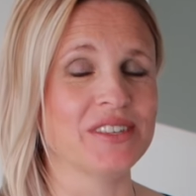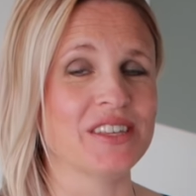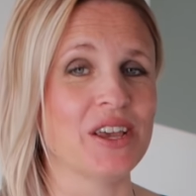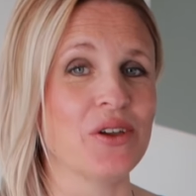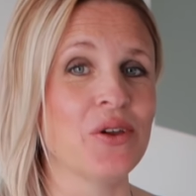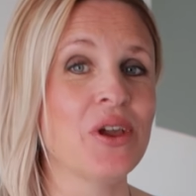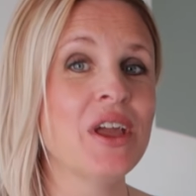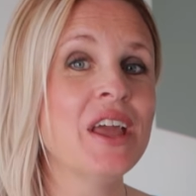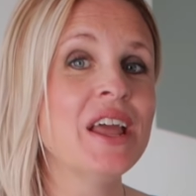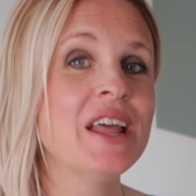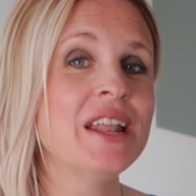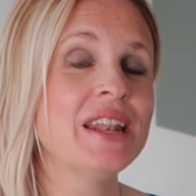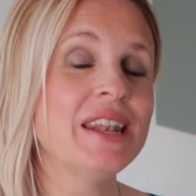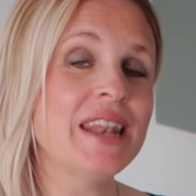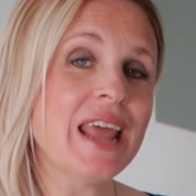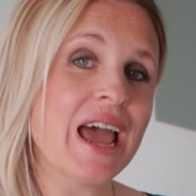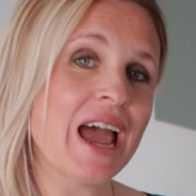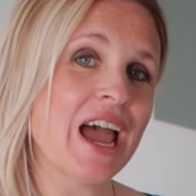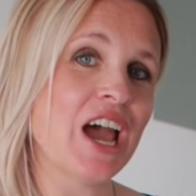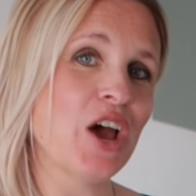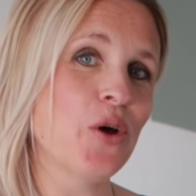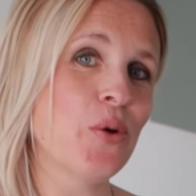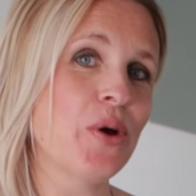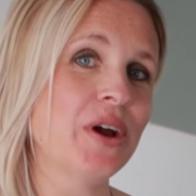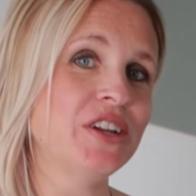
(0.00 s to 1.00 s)
So
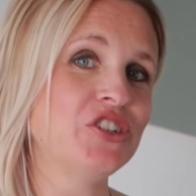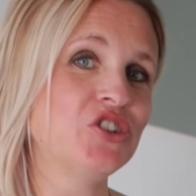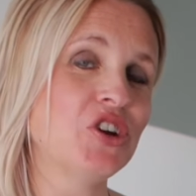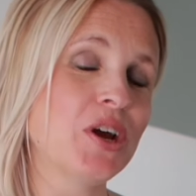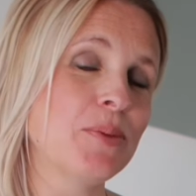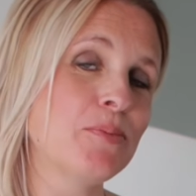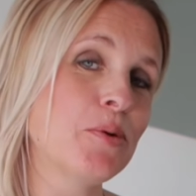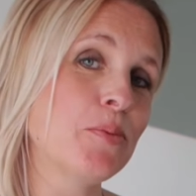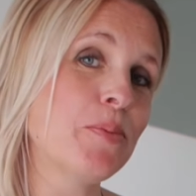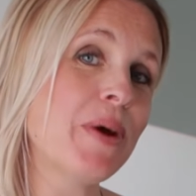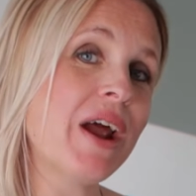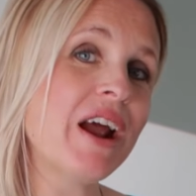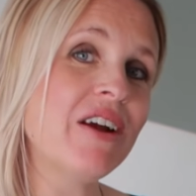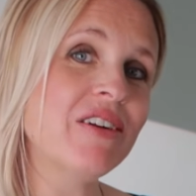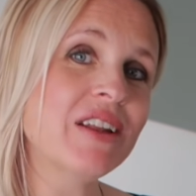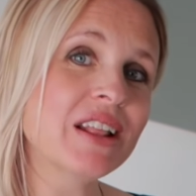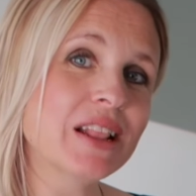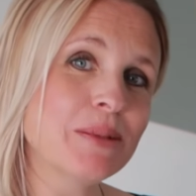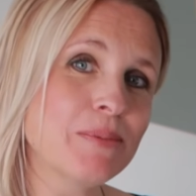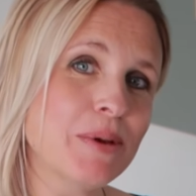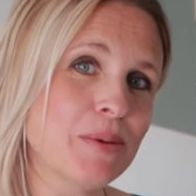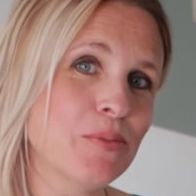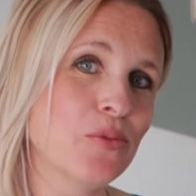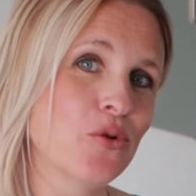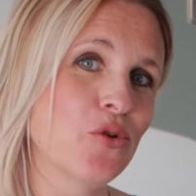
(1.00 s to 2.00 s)
now I try and prepare a
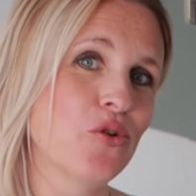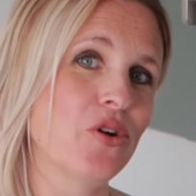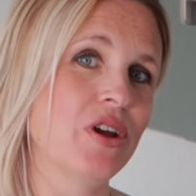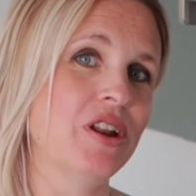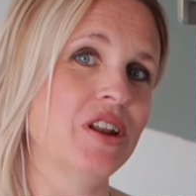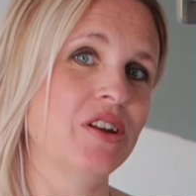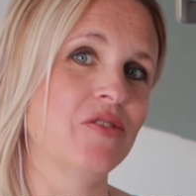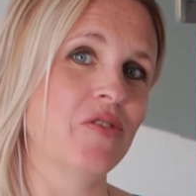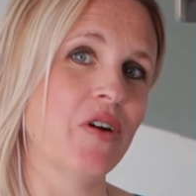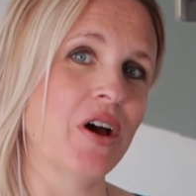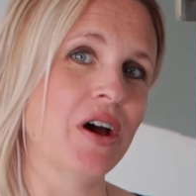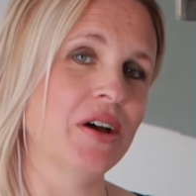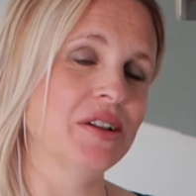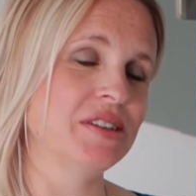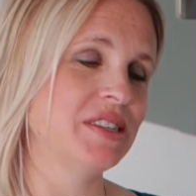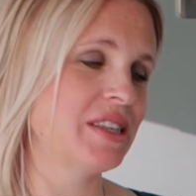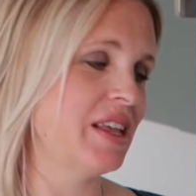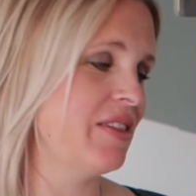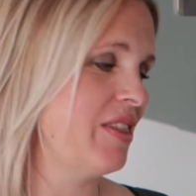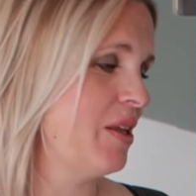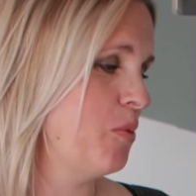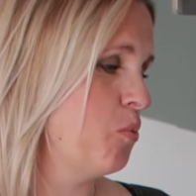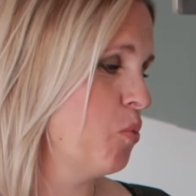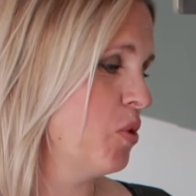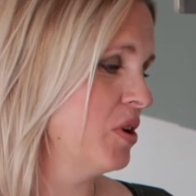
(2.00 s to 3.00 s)
little bit more in advance,
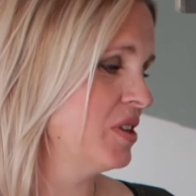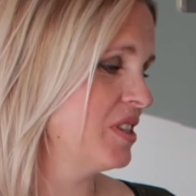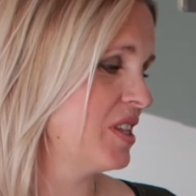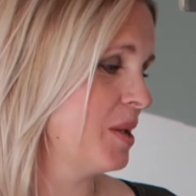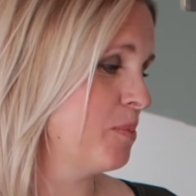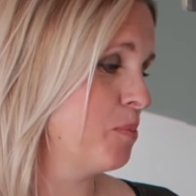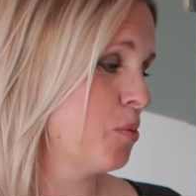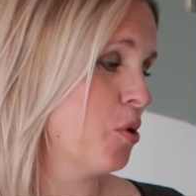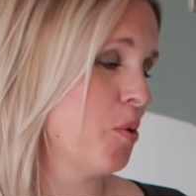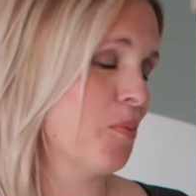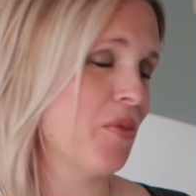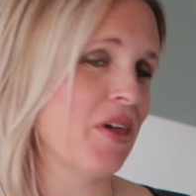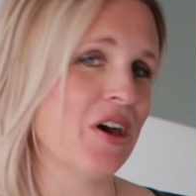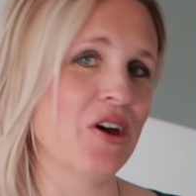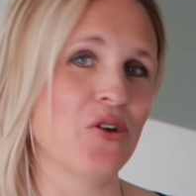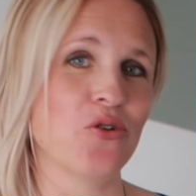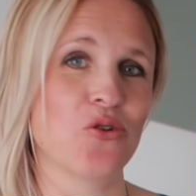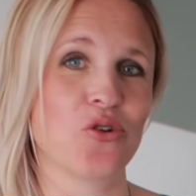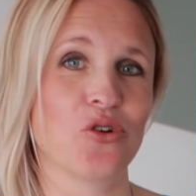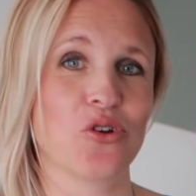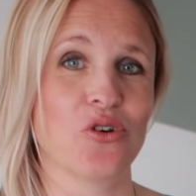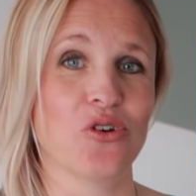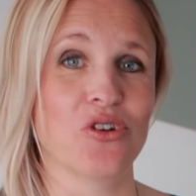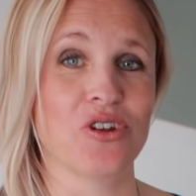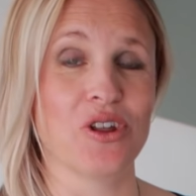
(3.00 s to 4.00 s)
and then once I pop that
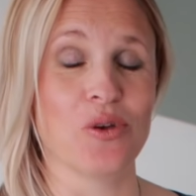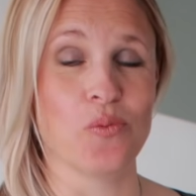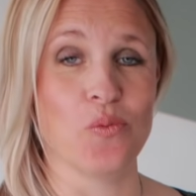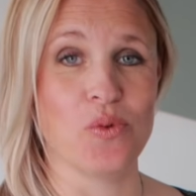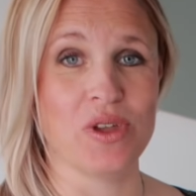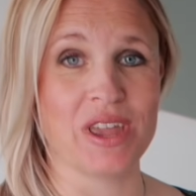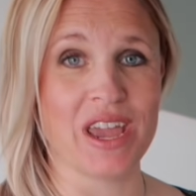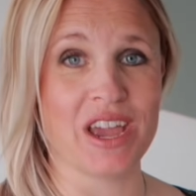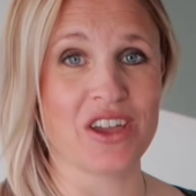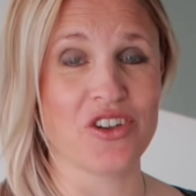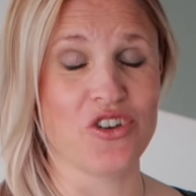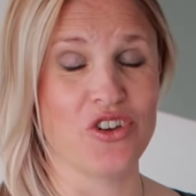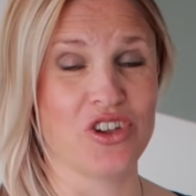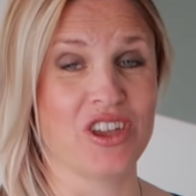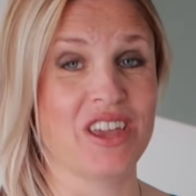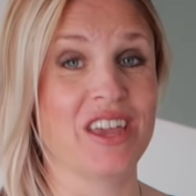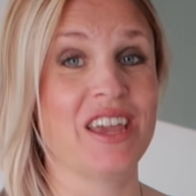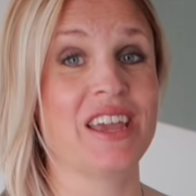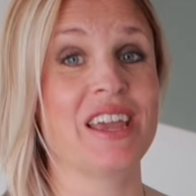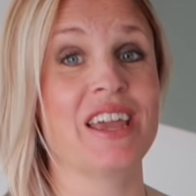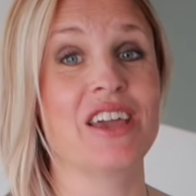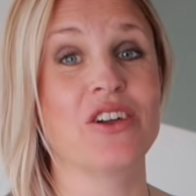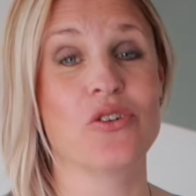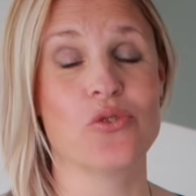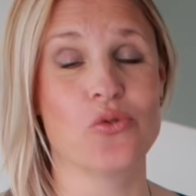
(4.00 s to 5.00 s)
oil on and we get
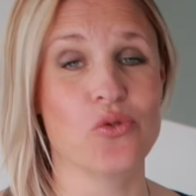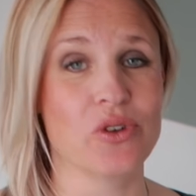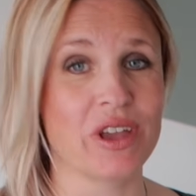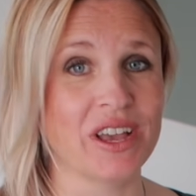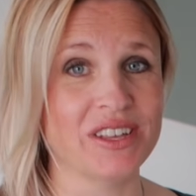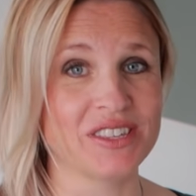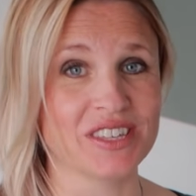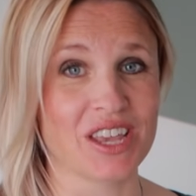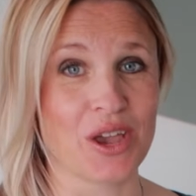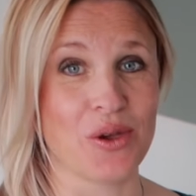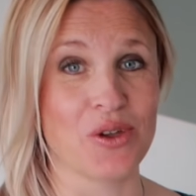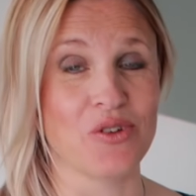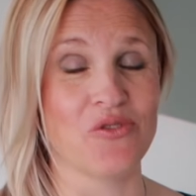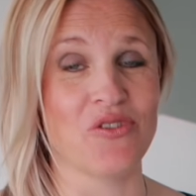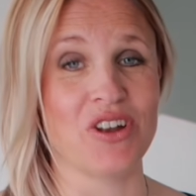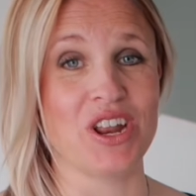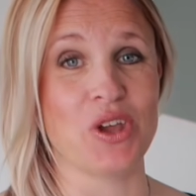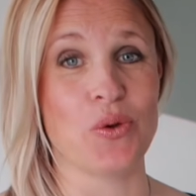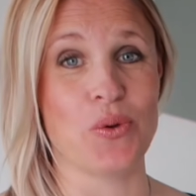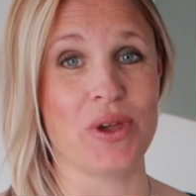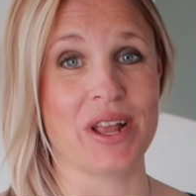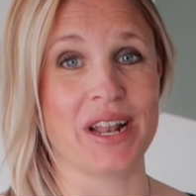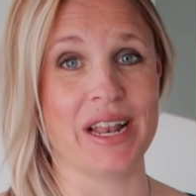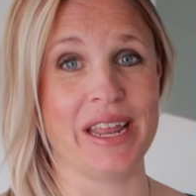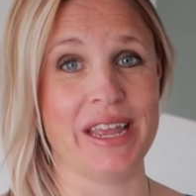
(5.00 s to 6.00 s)
cooking, it all gets going really
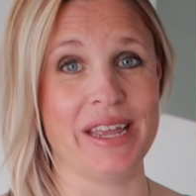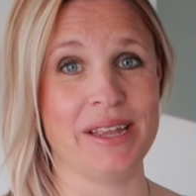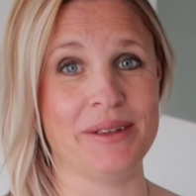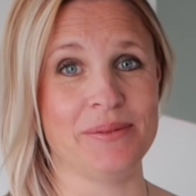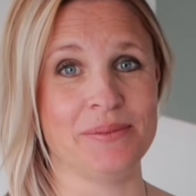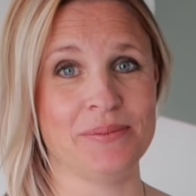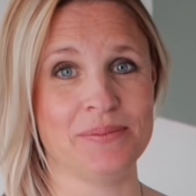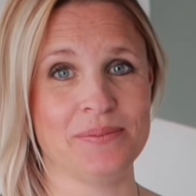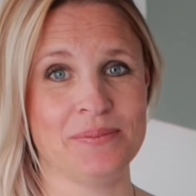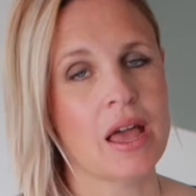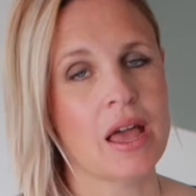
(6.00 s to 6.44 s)
quickly.